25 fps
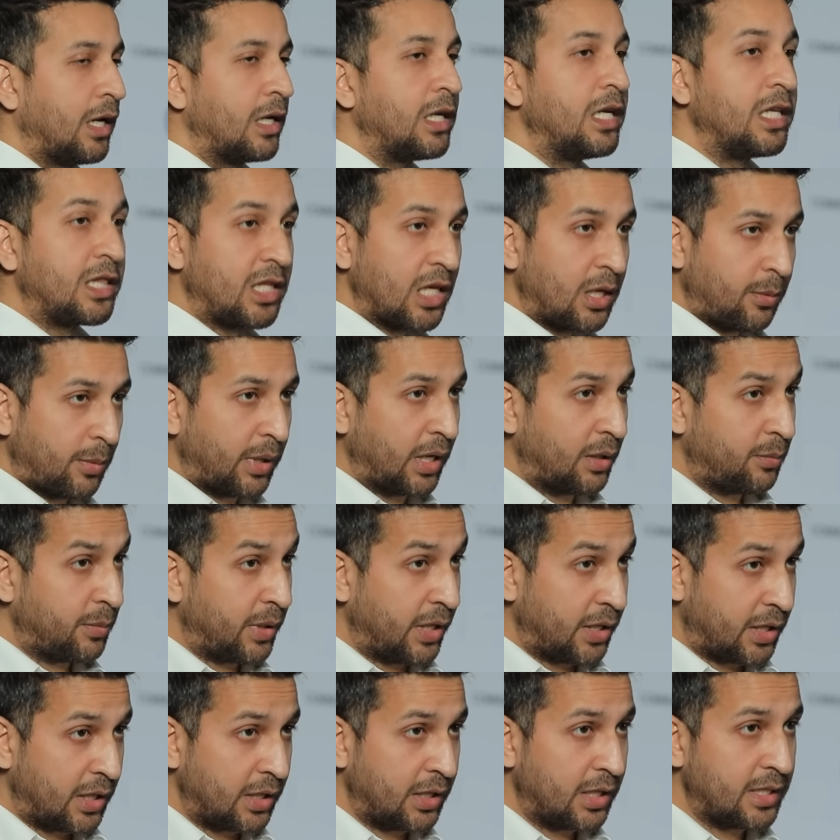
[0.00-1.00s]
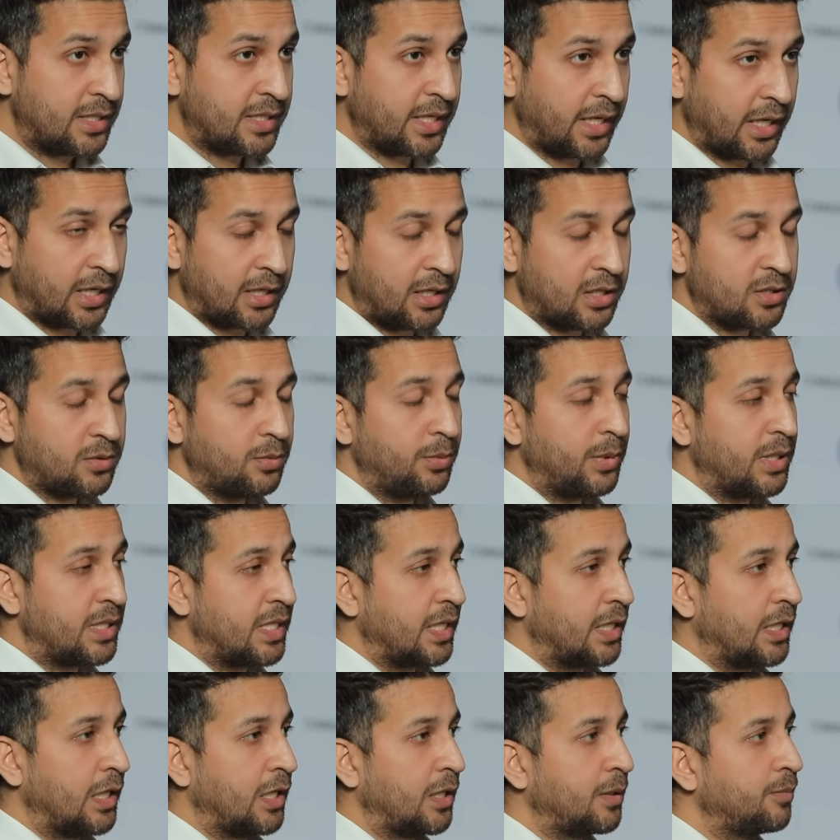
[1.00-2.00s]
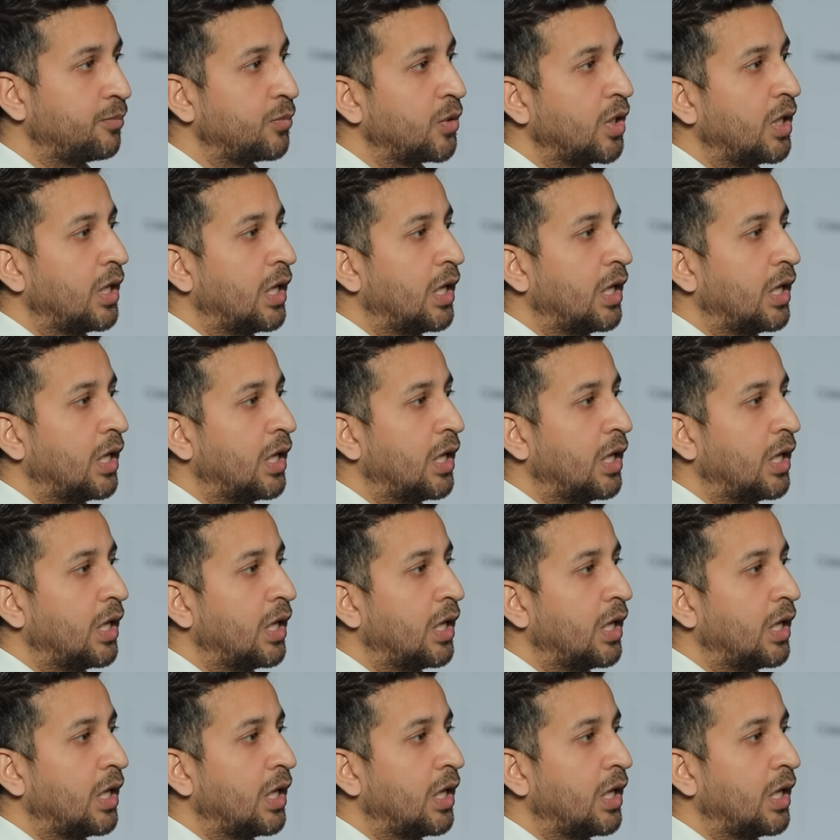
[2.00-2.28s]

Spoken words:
lithium-ion battery recyclers basically.